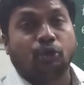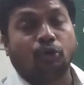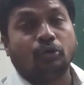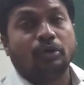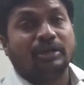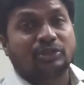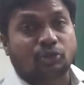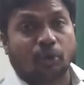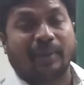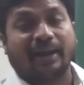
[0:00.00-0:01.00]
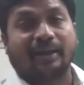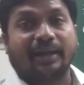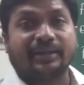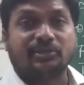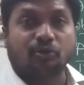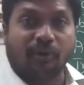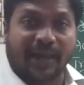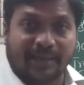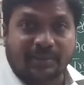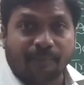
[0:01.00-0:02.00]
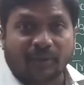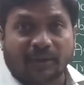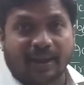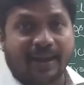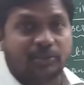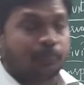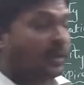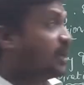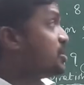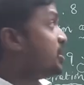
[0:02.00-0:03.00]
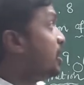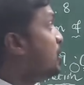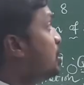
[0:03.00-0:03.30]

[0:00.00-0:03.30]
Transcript: through stomata is known as transpiration.